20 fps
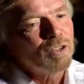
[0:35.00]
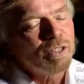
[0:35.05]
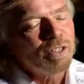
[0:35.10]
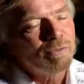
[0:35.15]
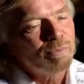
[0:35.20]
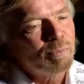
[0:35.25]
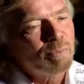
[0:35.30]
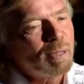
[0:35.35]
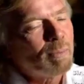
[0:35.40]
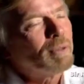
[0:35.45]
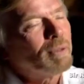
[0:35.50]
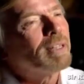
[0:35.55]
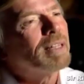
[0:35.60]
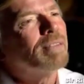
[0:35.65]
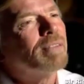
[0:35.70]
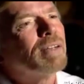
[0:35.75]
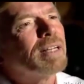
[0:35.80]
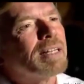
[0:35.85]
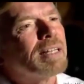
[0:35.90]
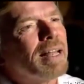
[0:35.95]
A lot of
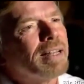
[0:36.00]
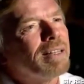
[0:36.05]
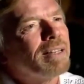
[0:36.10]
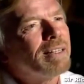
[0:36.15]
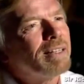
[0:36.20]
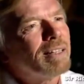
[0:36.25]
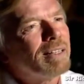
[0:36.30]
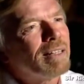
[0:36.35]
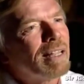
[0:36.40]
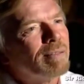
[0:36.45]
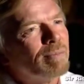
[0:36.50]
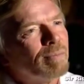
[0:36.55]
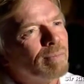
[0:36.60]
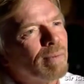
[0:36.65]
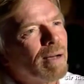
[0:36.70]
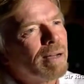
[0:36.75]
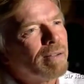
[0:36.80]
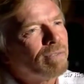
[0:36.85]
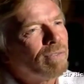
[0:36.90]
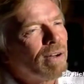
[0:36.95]
people are living in London that
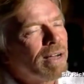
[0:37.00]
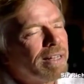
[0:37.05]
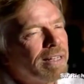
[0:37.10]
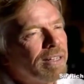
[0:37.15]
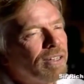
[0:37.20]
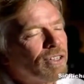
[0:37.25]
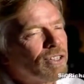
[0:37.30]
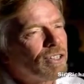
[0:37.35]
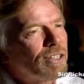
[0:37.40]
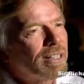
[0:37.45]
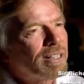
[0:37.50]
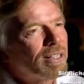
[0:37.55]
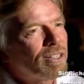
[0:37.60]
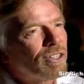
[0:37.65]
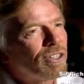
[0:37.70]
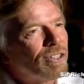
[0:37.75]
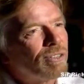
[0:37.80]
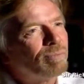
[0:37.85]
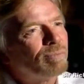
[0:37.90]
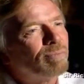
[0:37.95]
they might find
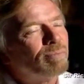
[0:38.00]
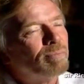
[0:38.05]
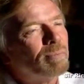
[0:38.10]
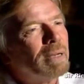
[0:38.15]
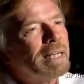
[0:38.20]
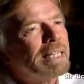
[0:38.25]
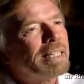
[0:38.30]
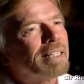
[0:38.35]
interesting to